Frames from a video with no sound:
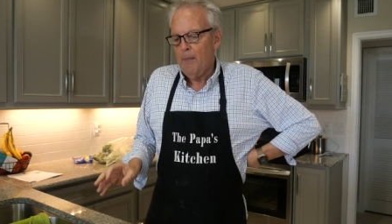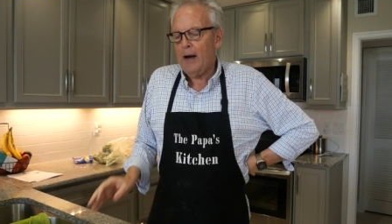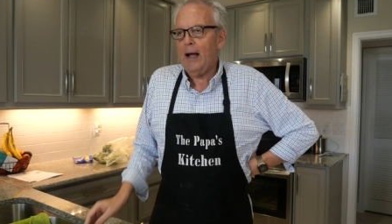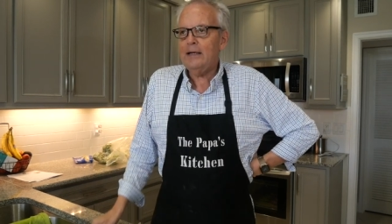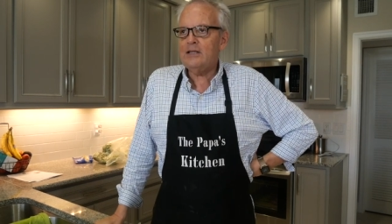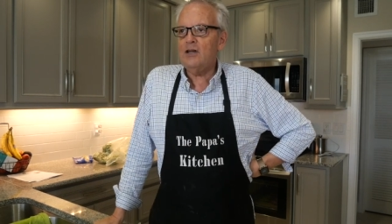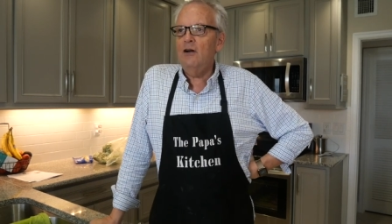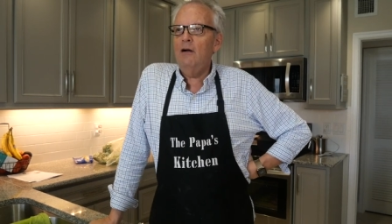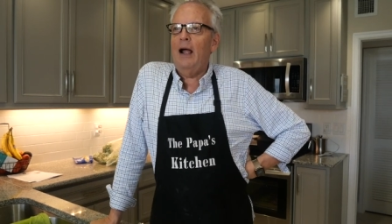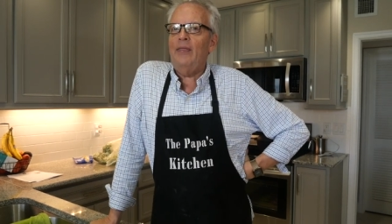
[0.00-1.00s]
But I
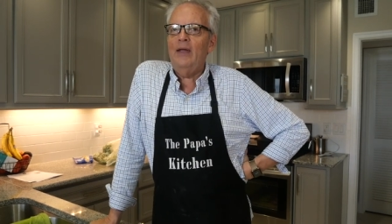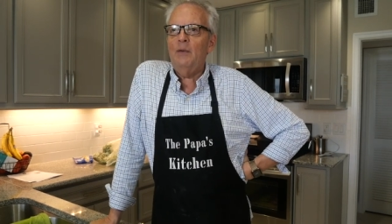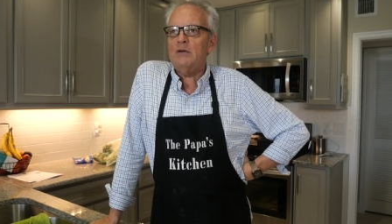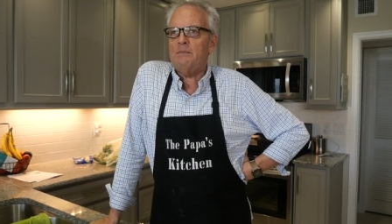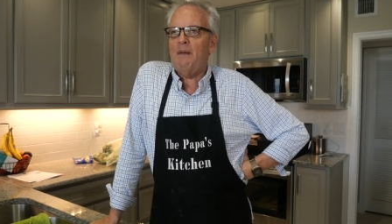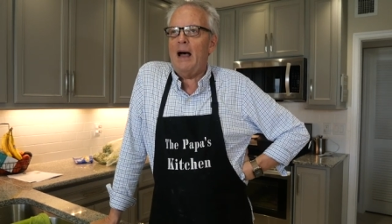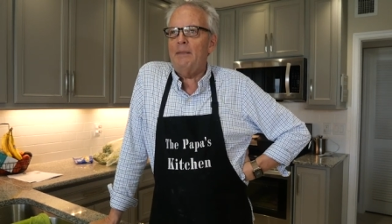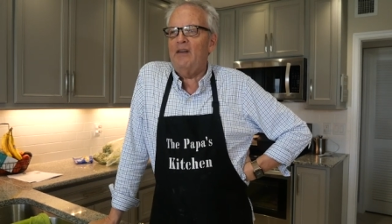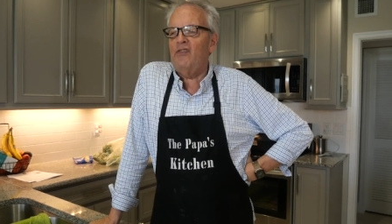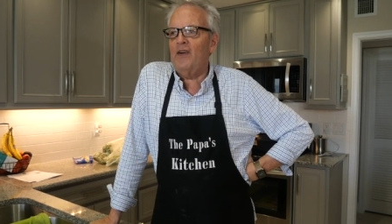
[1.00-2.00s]
saw, I think it was
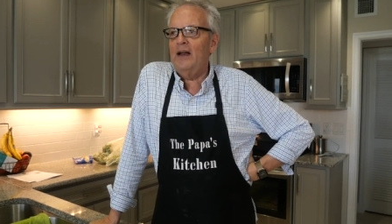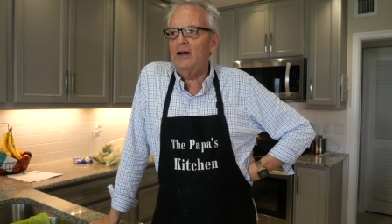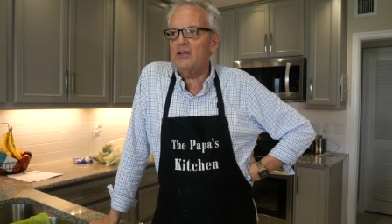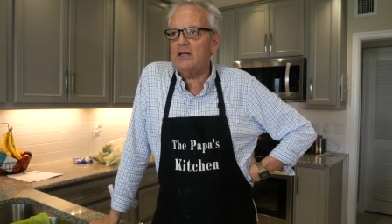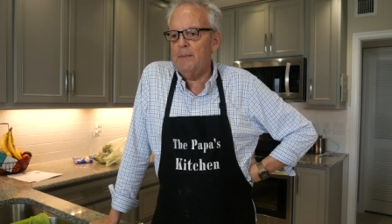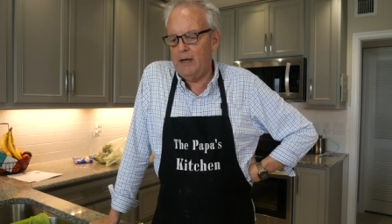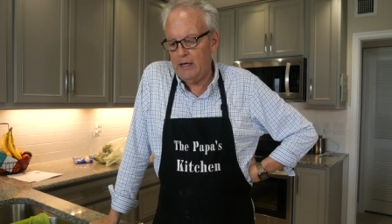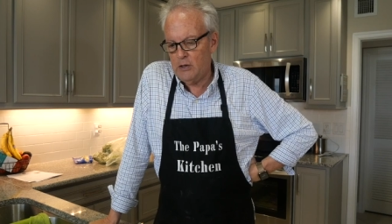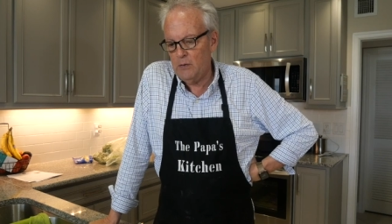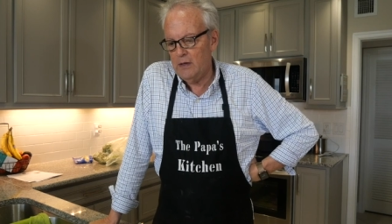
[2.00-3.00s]
Bobby Flay or
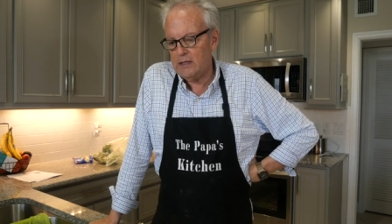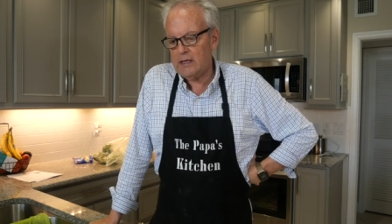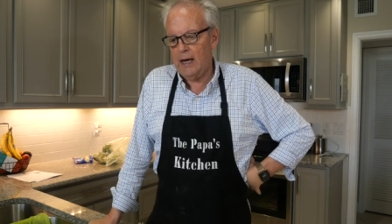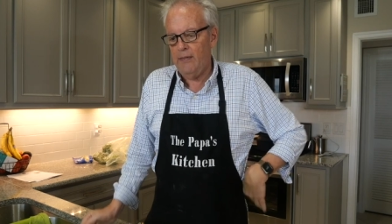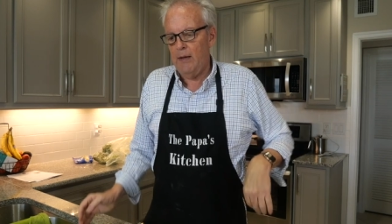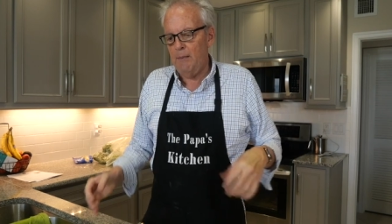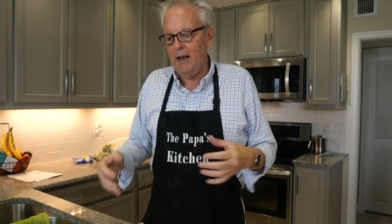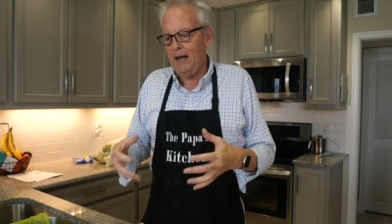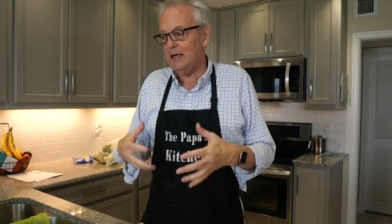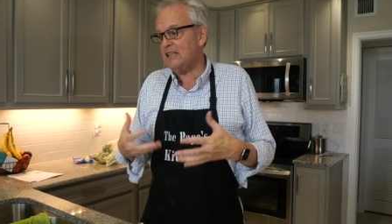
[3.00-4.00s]
somebody do this, and they
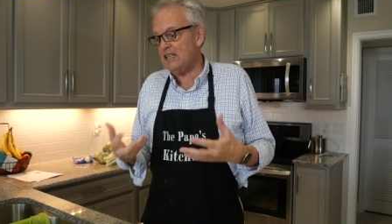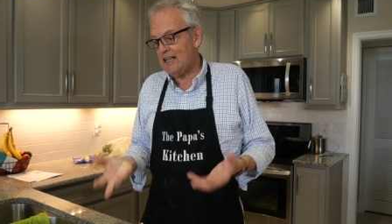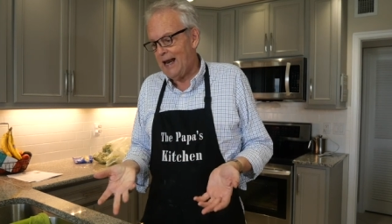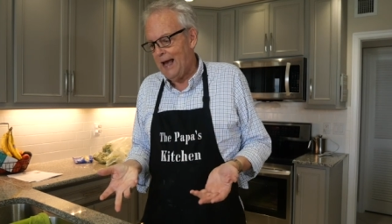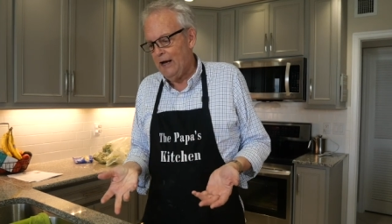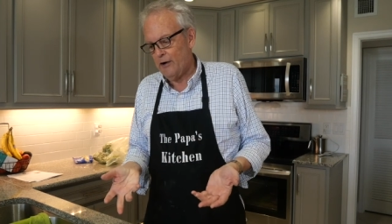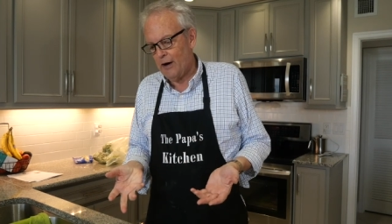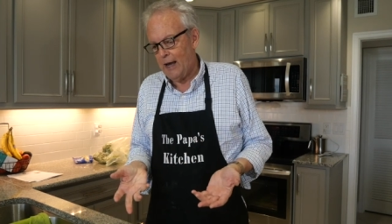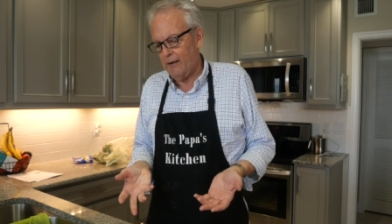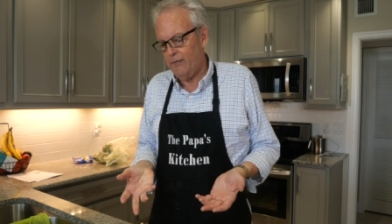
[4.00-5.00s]
made a slider
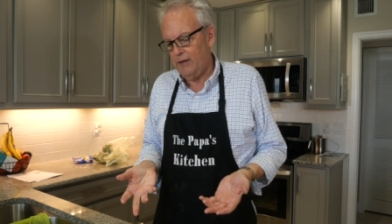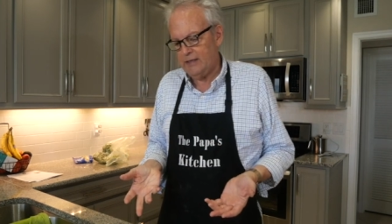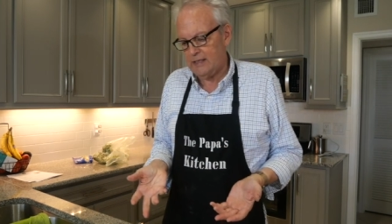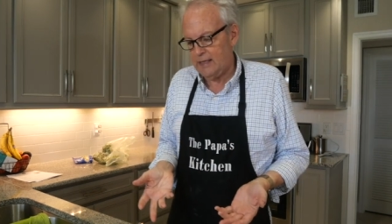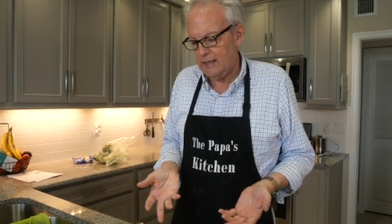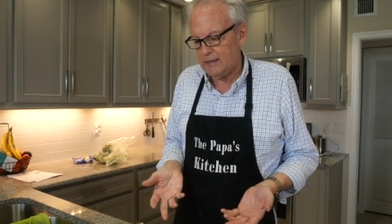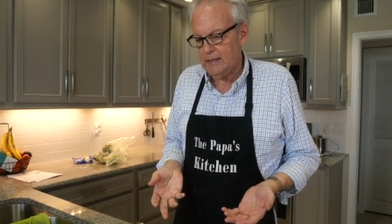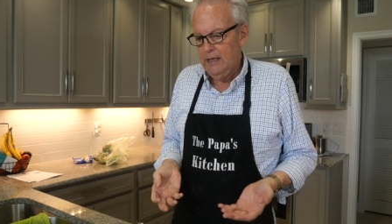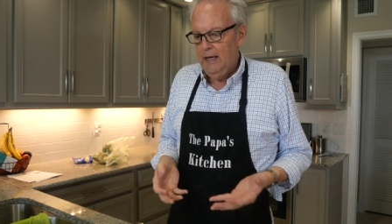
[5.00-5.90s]
out of these things.